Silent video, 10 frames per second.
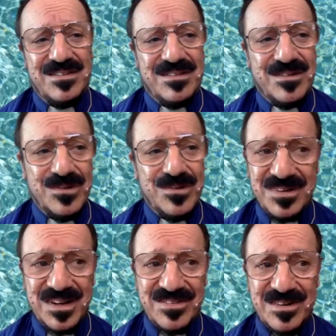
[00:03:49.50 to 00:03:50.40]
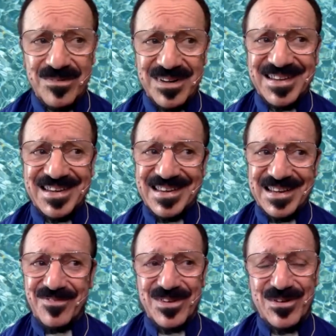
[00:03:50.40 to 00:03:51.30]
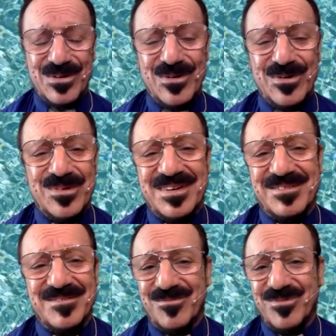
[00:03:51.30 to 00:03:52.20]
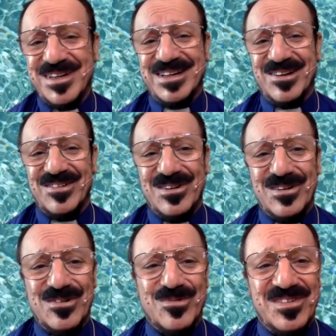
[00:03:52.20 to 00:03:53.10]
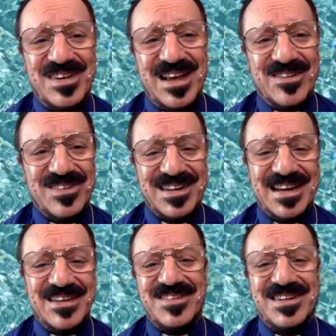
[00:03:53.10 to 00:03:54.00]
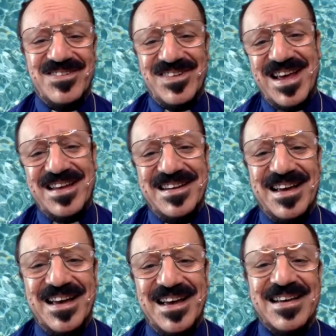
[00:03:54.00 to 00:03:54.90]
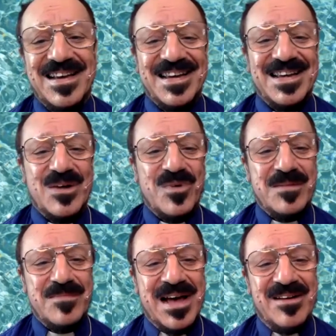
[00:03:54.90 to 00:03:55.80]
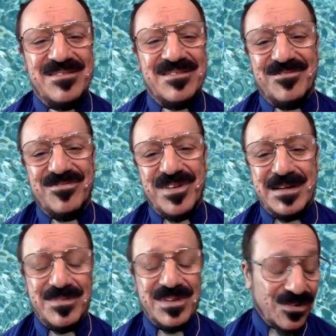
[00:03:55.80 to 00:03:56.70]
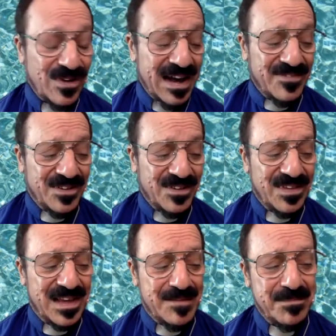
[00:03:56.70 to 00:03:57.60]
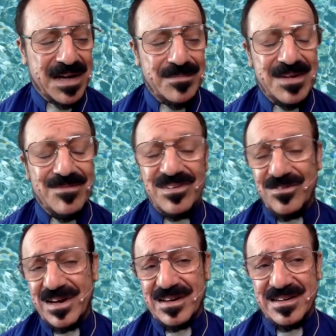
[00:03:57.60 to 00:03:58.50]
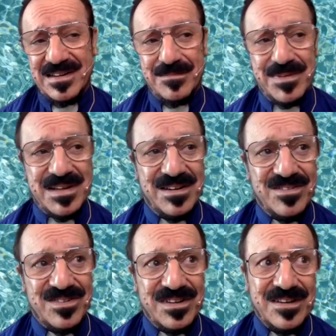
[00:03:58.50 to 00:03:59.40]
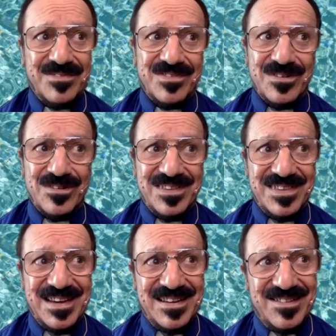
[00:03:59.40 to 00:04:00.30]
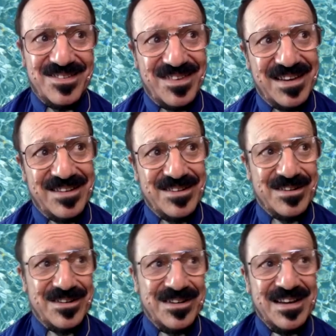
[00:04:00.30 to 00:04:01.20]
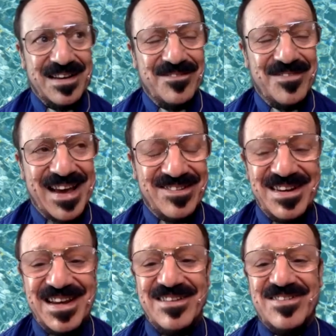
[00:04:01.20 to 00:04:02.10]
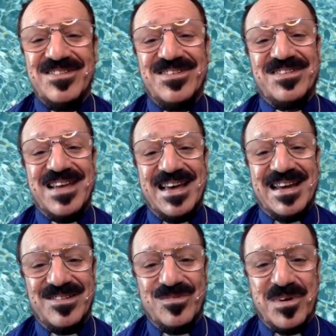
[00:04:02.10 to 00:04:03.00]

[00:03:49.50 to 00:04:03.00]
Google doesn't really give you real search results? It has an agenda. You know, what about freedom to travel that might be restricted because of certain things like your vaccination status?